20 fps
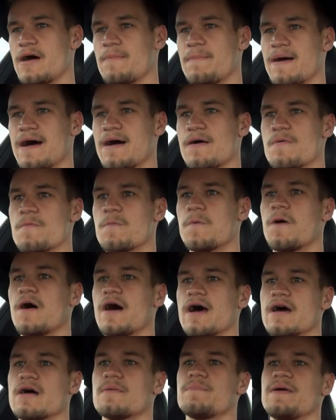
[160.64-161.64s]
about
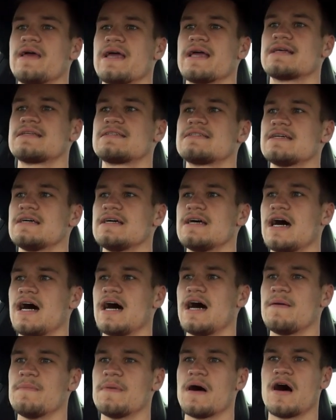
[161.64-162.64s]
why I picked
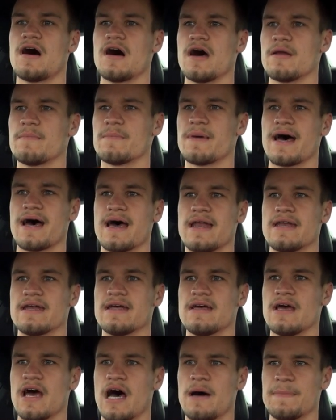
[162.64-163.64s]
Iron
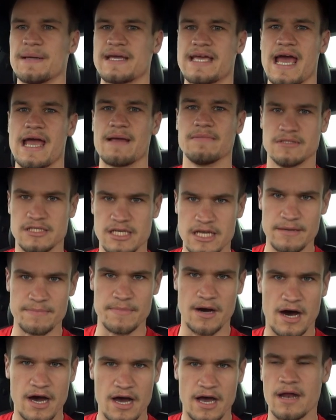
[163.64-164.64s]
Man and became
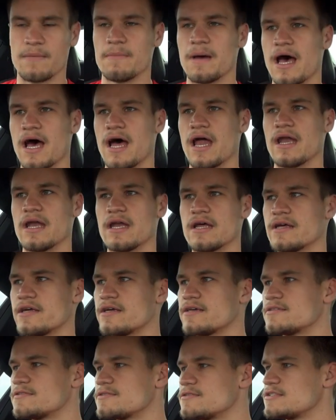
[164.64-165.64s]
Team Iron Man.
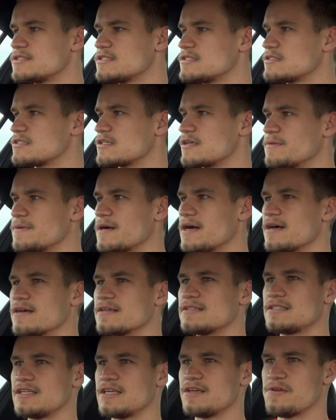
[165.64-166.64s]
So
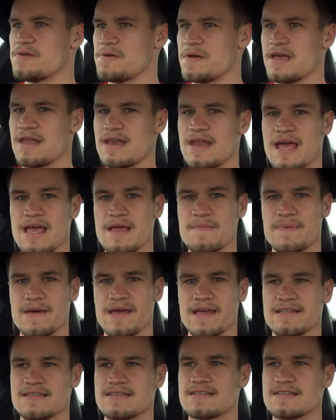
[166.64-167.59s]
see you in a bit.